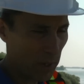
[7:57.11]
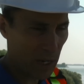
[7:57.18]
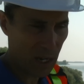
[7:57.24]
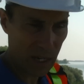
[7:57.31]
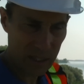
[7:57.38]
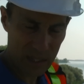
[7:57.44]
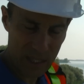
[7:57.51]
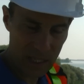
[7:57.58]
we
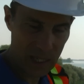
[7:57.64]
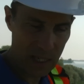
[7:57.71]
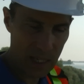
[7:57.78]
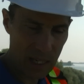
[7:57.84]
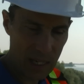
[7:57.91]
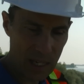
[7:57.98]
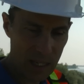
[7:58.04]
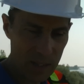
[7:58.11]
got
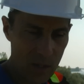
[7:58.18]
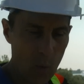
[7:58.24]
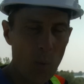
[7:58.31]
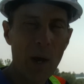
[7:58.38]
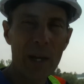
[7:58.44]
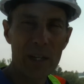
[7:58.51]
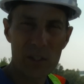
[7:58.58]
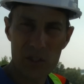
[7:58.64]
the
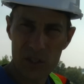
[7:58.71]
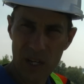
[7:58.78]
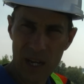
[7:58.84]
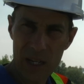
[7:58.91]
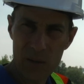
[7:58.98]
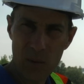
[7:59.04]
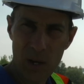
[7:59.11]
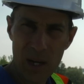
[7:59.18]
wider
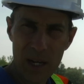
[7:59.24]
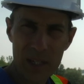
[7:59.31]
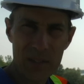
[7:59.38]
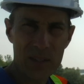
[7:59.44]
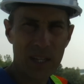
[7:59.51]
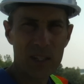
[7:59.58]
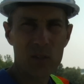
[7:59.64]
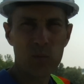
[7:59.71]

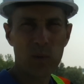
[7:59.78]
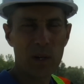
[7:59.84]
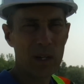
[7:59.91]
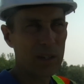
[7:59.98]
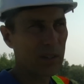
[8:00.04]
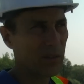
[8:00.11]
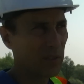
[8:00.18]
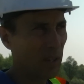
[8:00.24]
sidewalks. That's
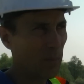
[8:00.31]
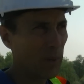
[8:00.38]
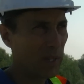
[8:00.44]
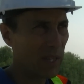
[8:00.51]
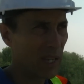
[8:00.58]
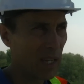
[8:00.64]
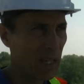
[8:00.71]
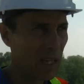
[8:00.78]
where some of
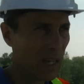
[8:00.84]
the,